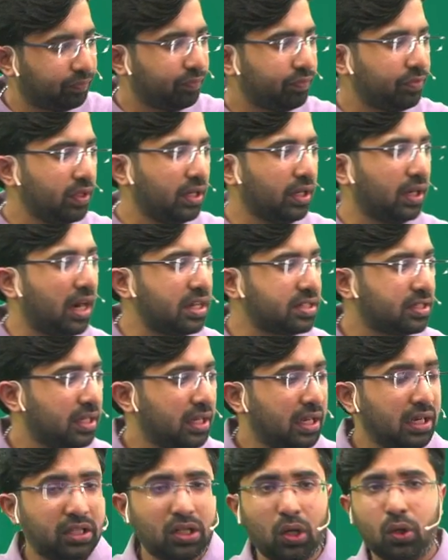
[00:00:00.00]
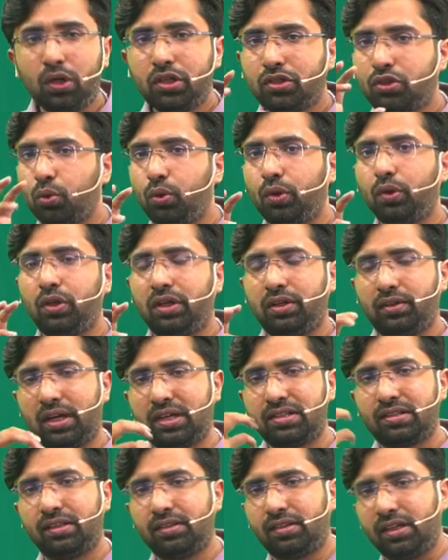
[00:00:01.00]
Guys, now studio, guys,
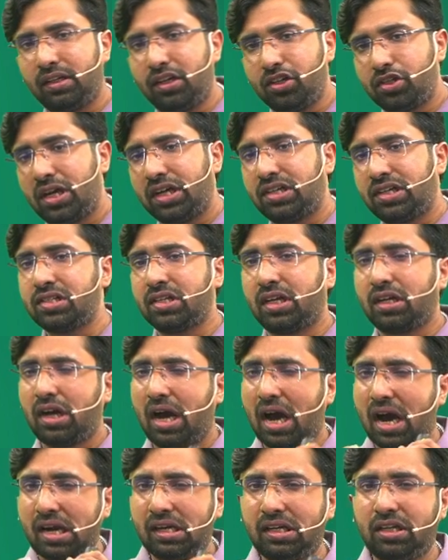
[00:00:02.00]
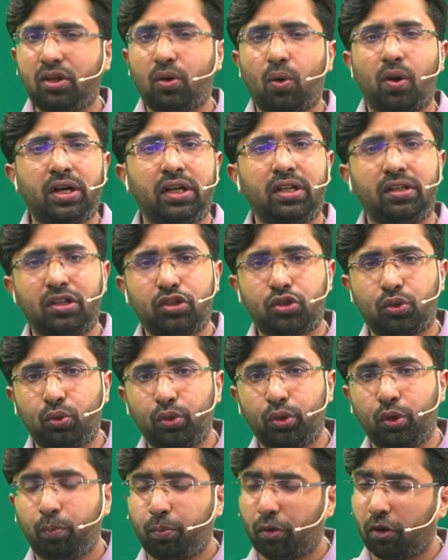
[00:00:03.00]
these English lectures are highly recorded in the studio,
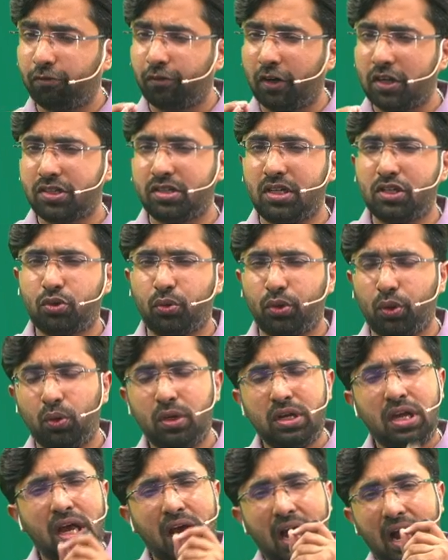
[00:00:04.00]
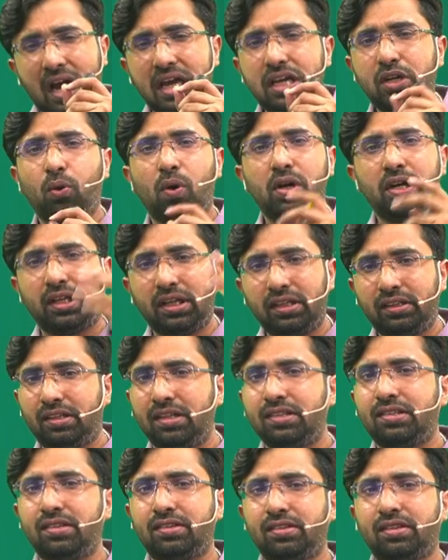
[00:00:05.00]
professional studio, high quality. This is
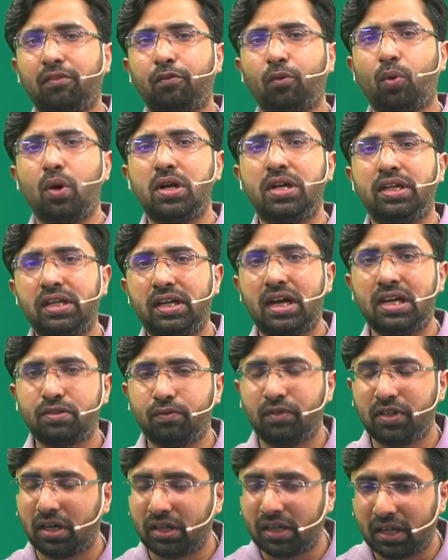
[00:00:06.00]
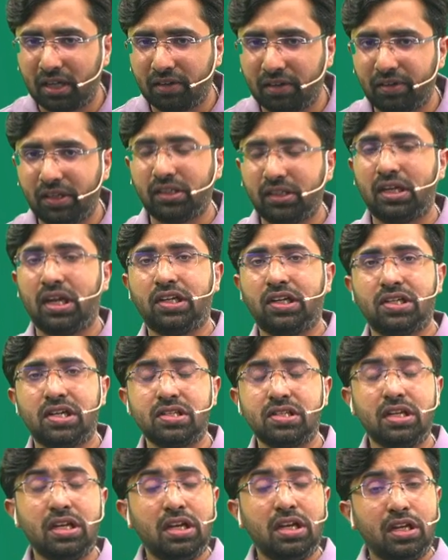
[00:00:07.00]
the quality, guys, we are delivering the lectures.
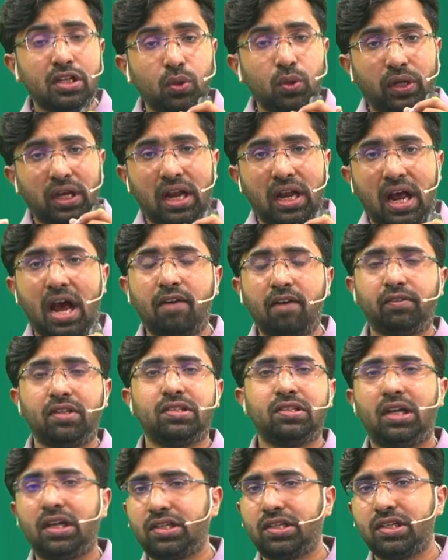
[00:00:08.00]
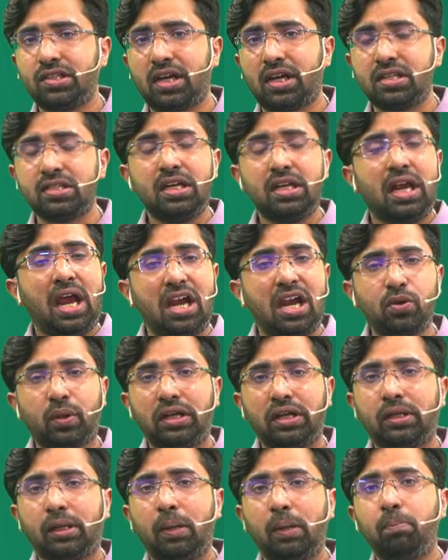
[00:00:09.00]
You can have these lectures, guys, and you can
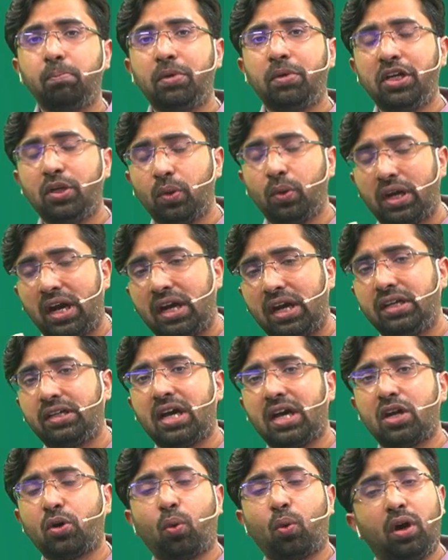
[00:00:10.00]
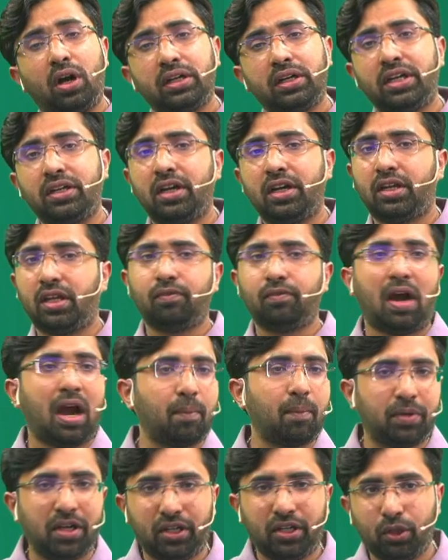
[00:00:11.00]
complete your entire quantitative
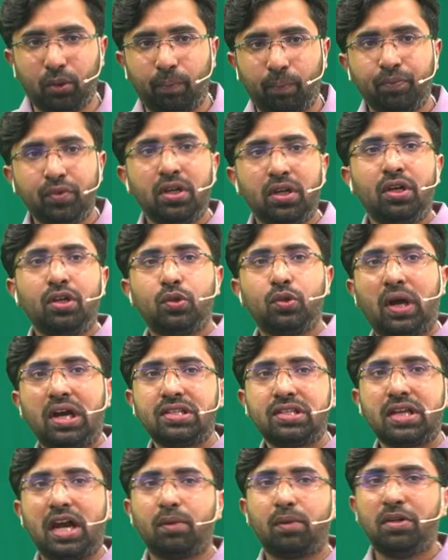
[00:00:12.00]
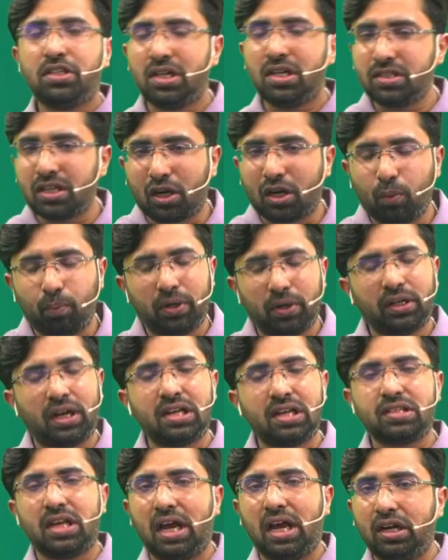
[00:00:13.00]
aptitude. So, guys, admissions are open, guys.
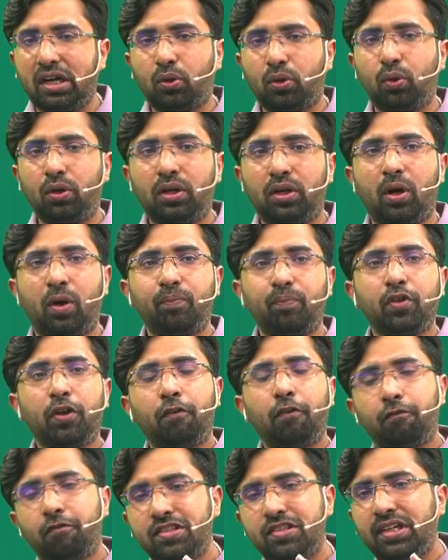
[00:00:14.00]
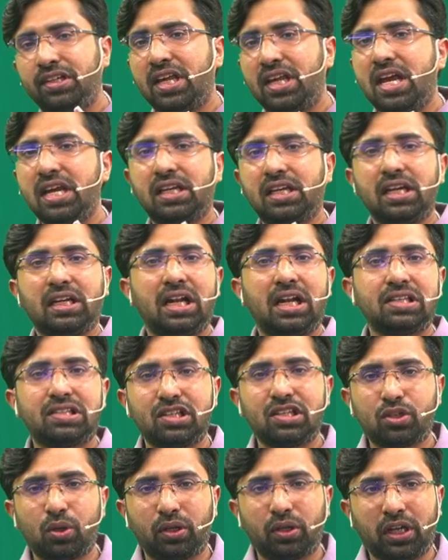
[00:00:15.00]
Enroll now, visit
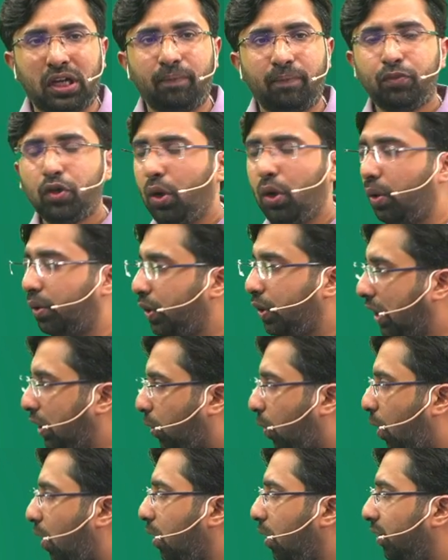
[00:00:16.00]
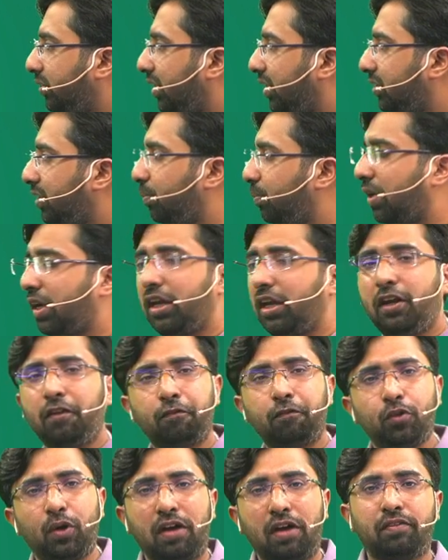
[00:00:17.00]
akclasses.in, or you can call on this number if you
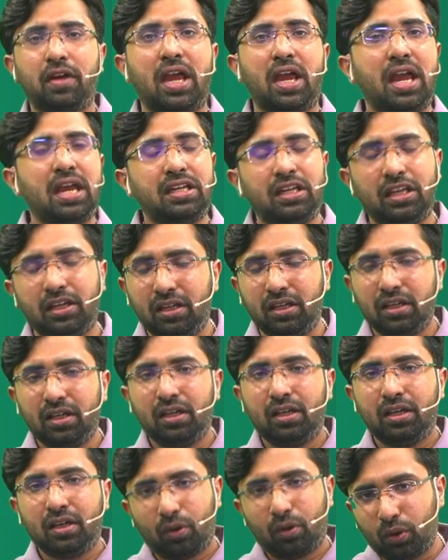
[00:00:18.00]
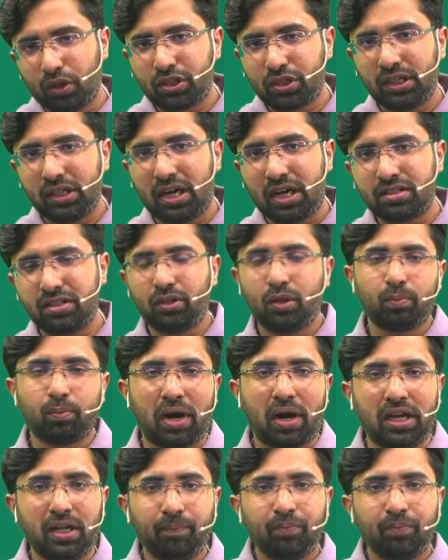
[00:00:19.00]
have any question, guys, in your mind.